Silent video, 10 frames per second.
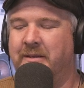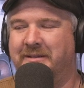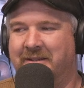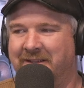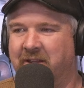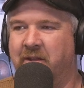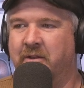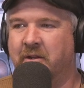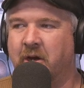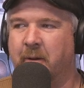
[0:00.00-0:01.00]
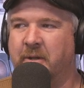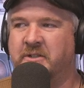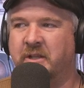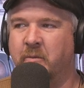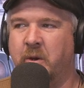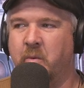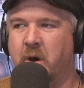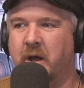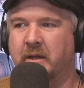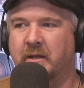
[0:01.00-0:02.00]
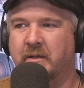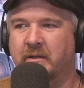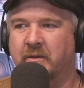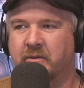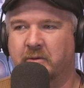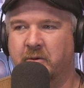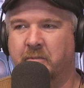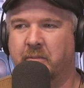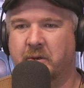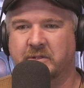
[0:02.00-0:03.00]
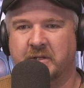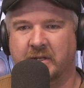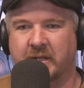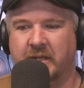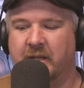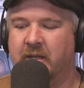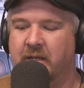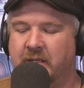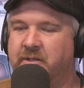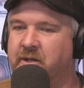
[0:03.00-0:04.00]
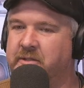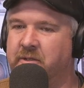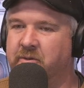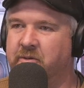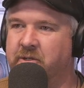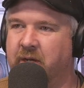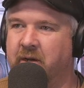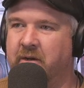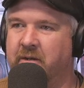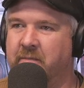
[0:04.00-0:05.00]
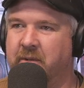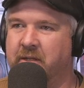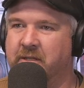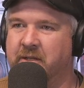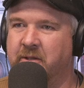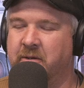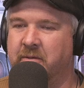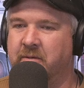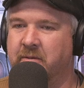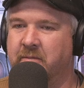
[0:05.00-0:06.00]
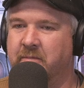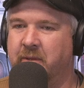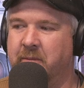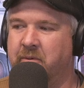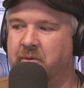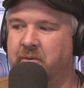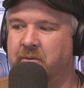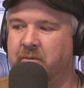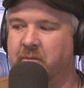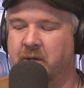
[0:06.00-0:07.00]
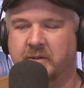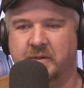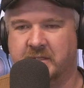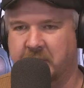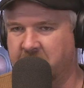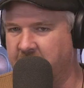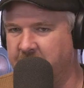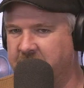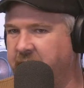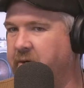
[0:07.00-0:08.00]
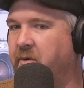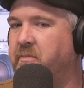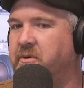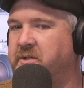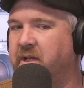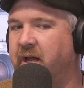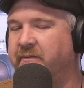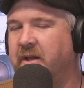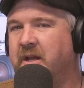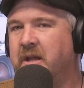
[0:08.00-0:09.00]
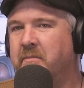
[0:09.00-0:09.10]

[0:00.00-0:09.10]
the garbage that we walk through personally is also shared because other people walk through the same garbage in their own personal life.